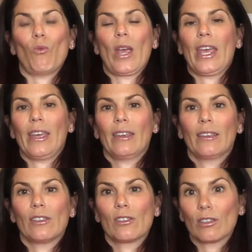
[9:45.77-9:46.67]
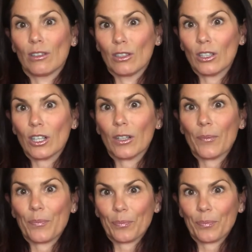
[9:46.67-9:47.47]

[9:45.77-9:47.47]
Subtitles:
way to look